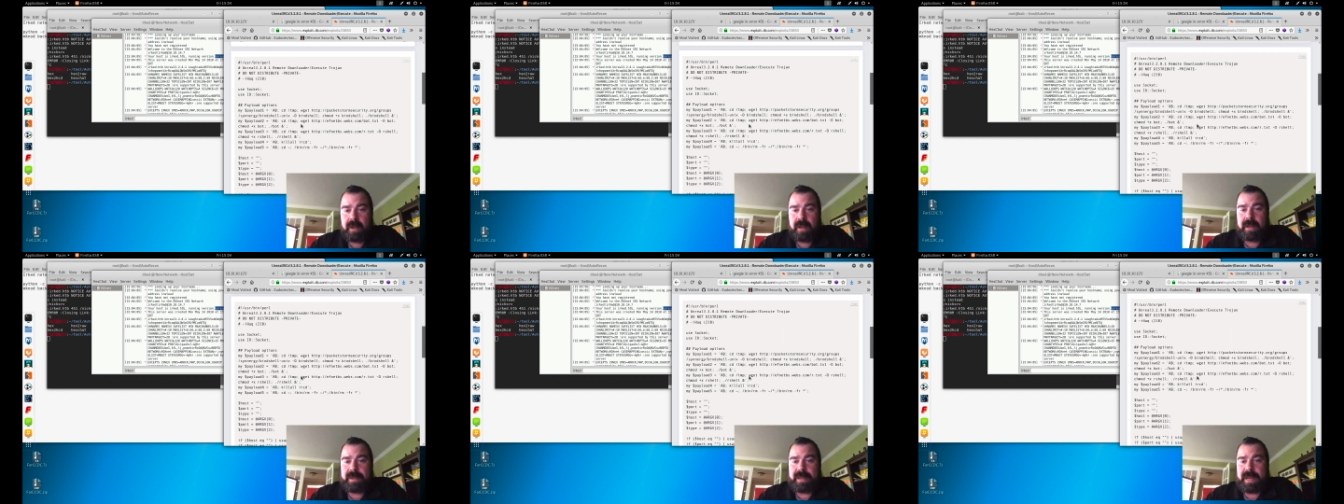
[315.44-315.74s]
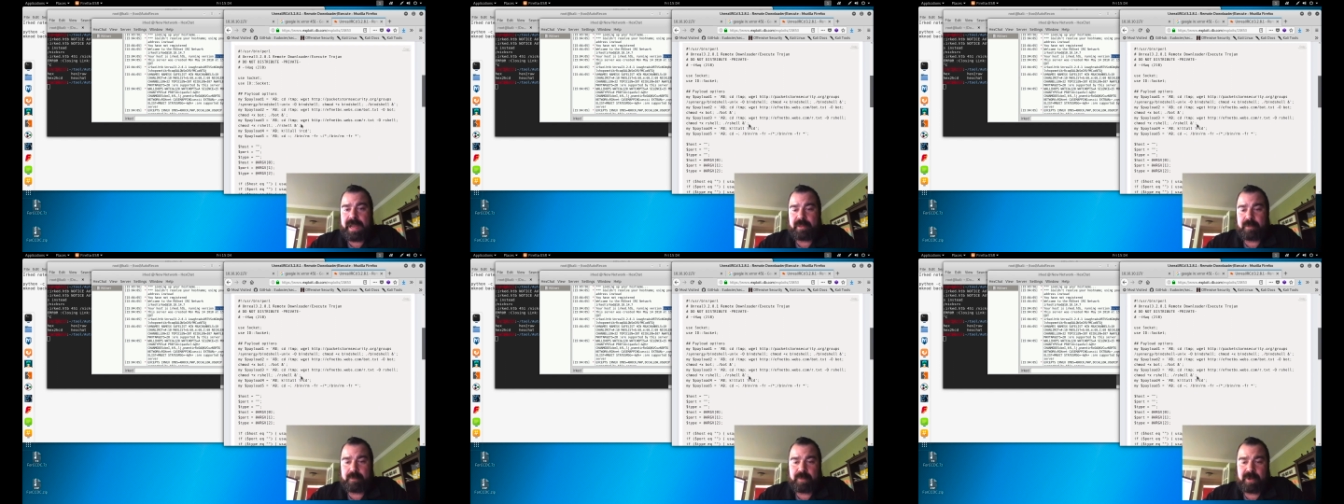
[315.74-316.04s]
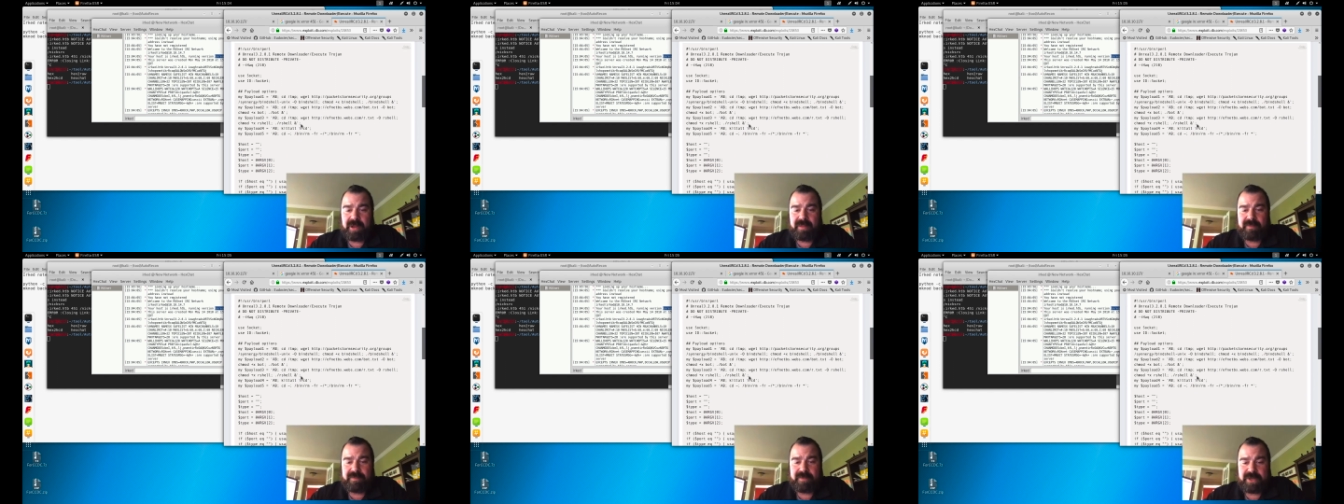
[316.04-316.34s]
Now the
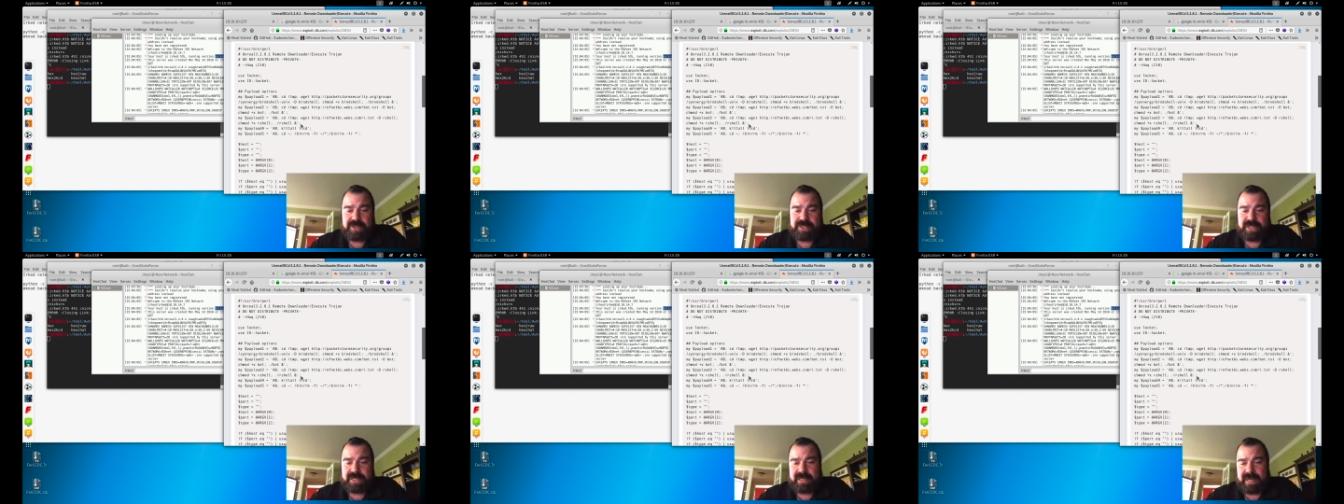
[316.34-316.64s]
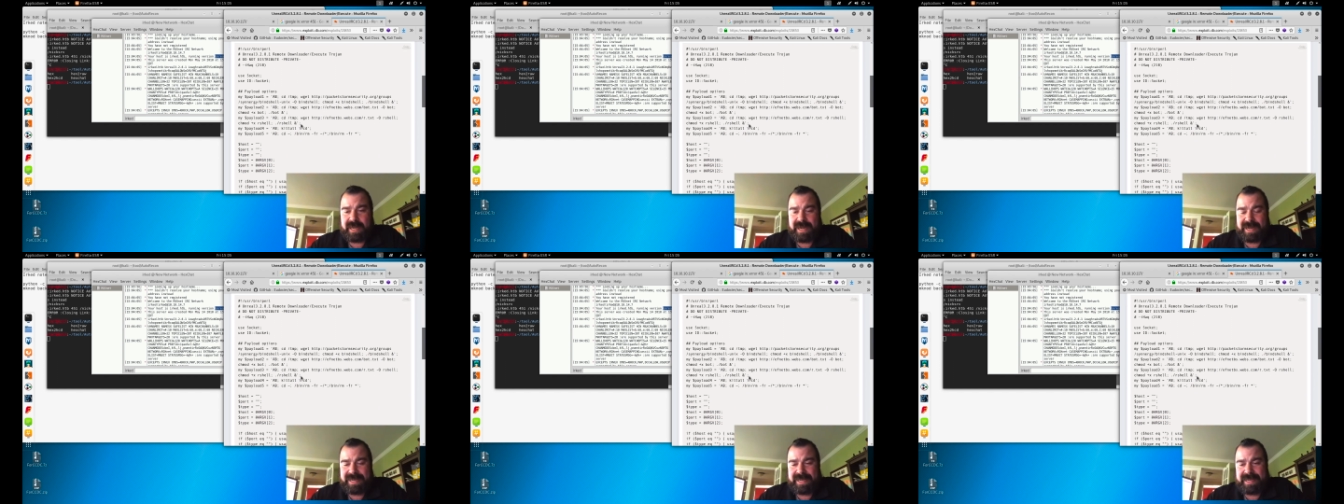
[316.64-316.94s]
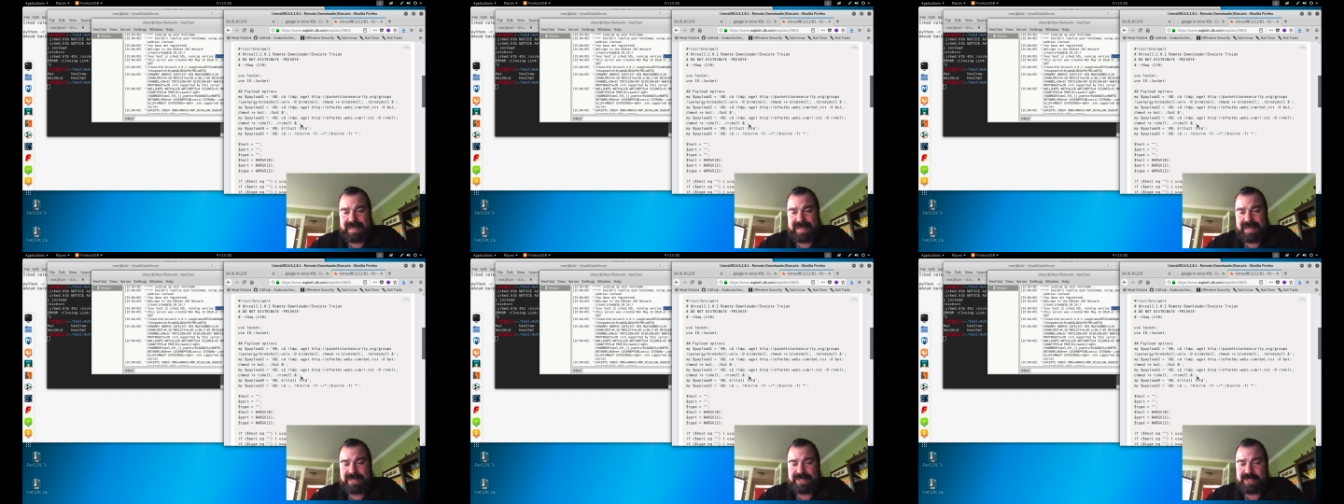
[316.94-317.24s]
Perl version, I
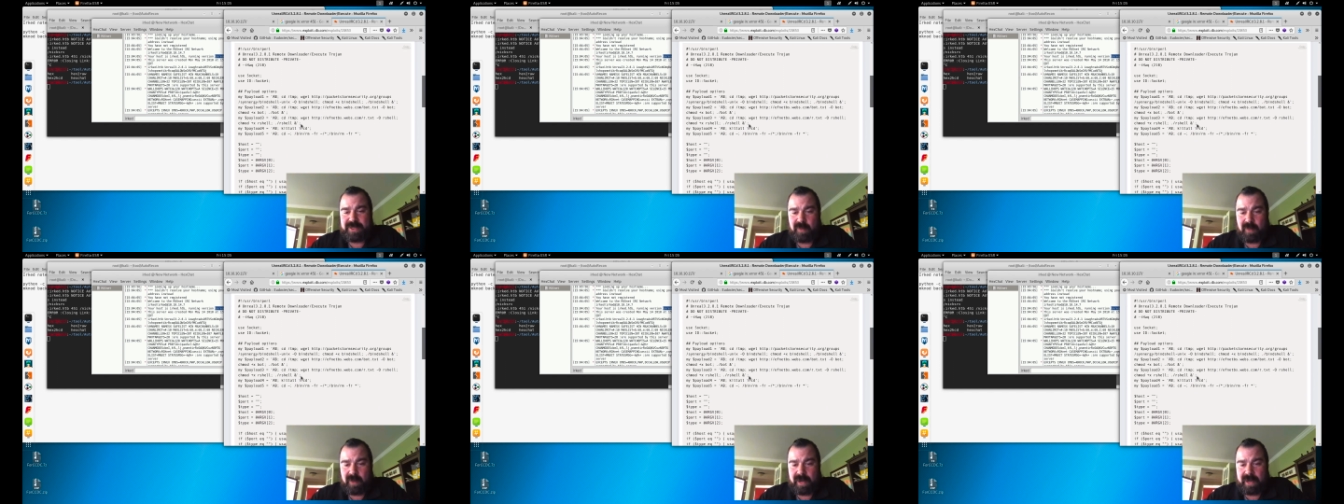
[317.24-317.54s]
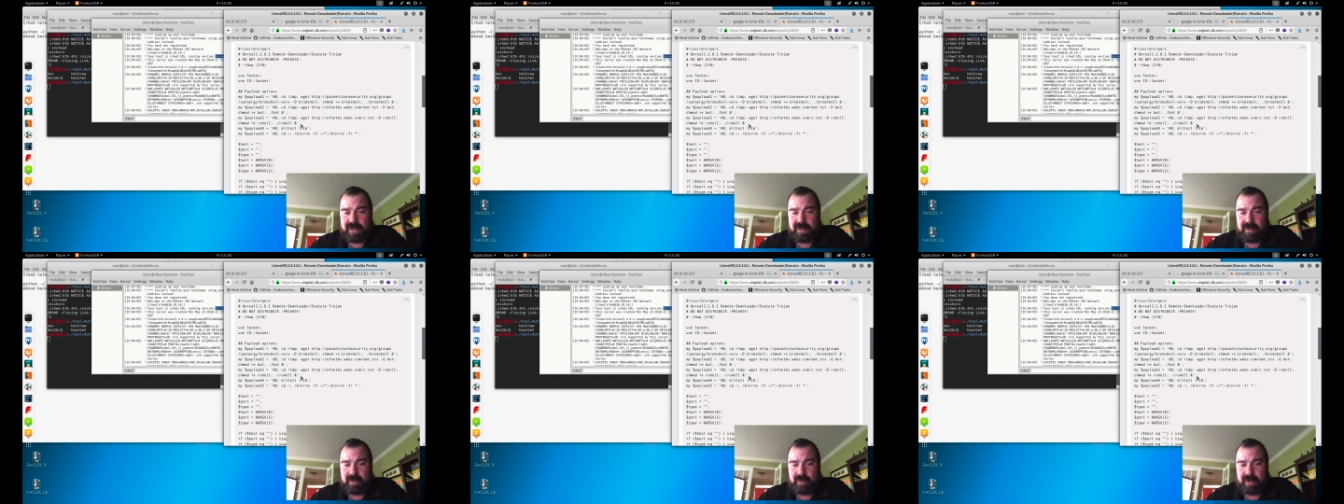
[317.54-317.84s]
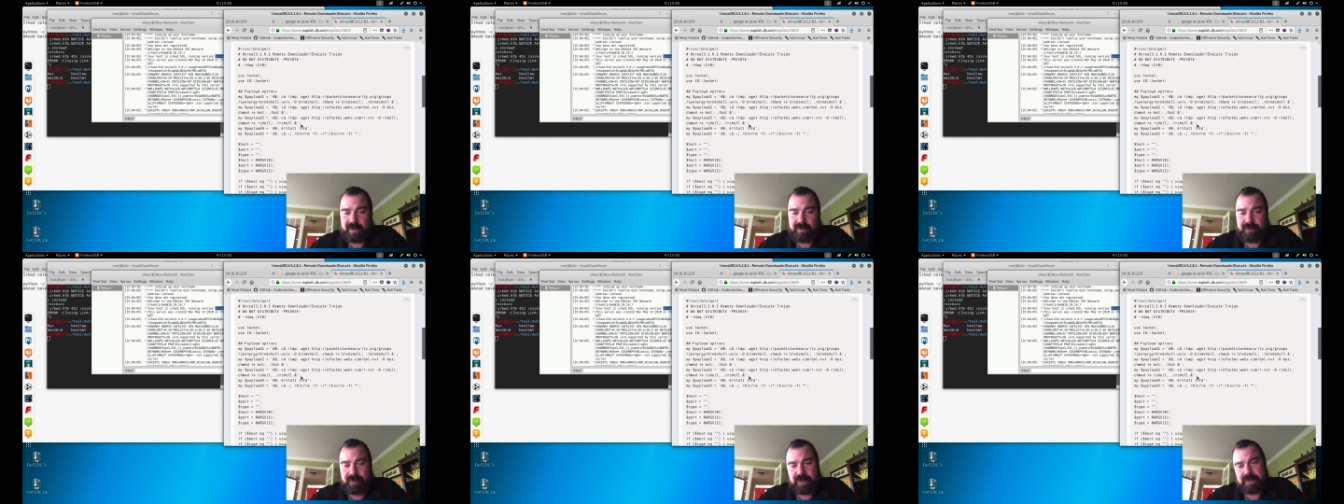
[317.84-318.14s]
didn't get it to work
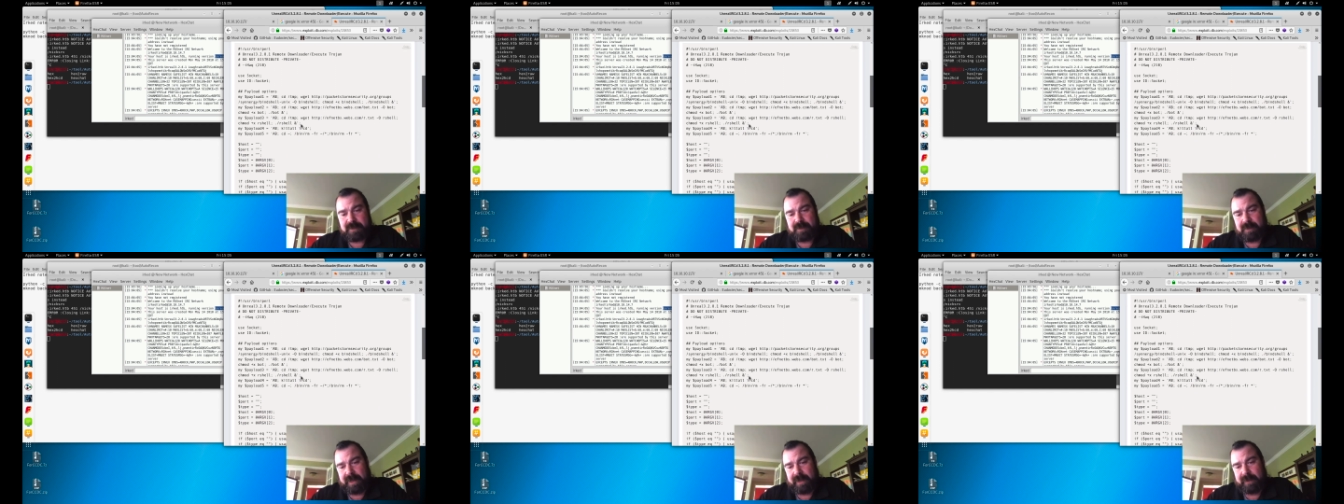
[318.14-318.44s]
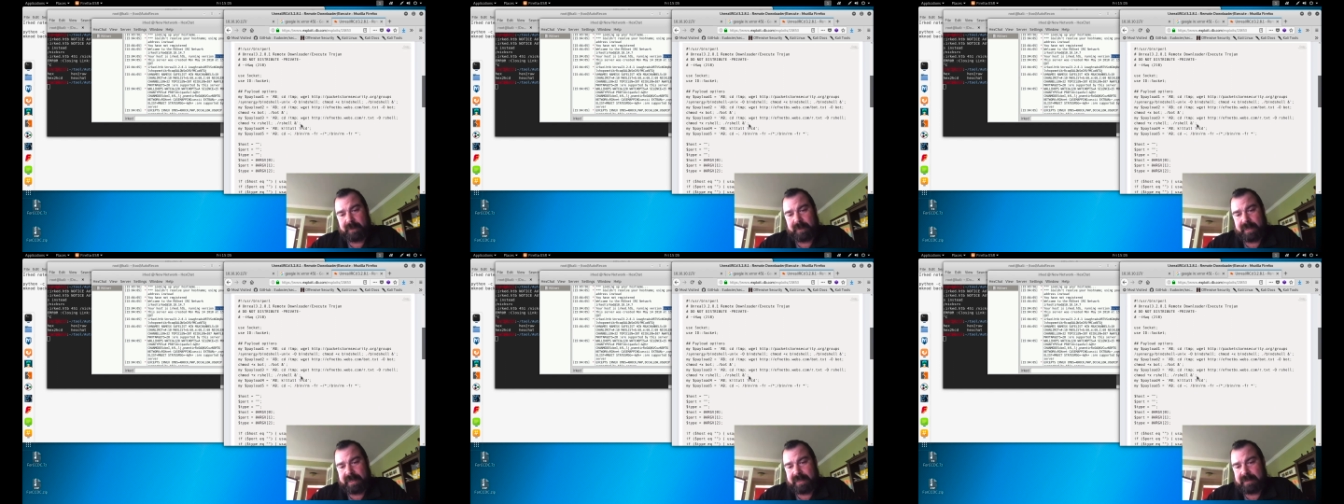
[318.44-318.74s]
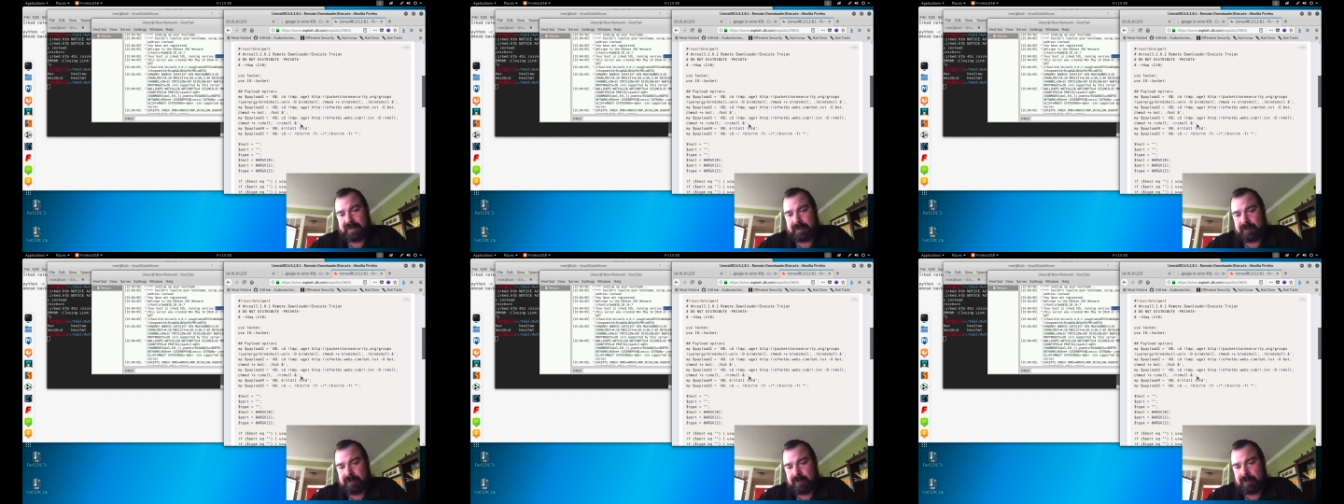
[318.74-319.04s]
when I first played with
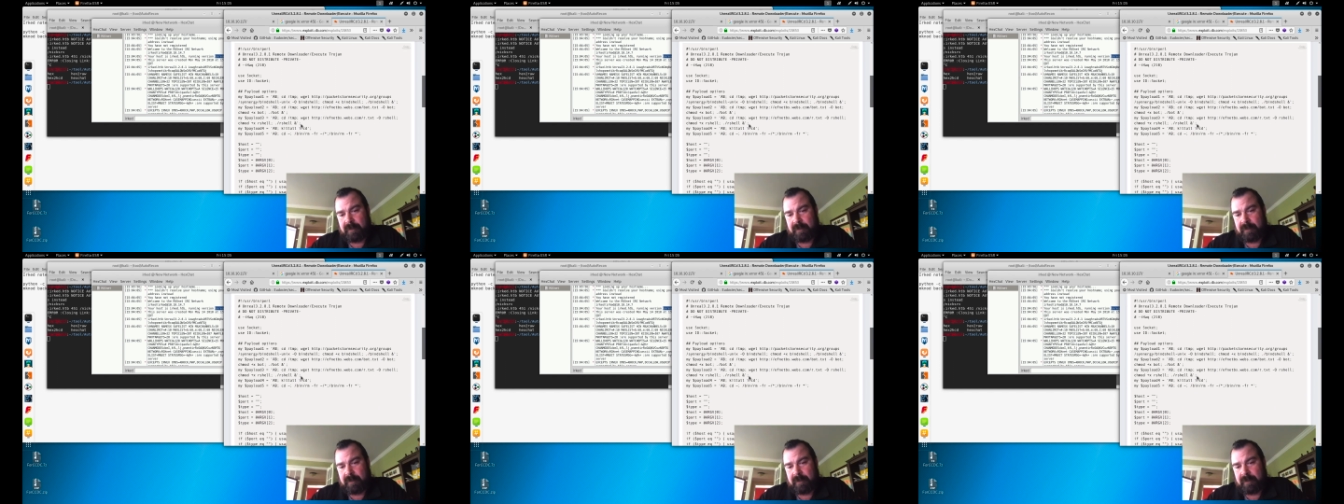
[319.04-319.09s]
it.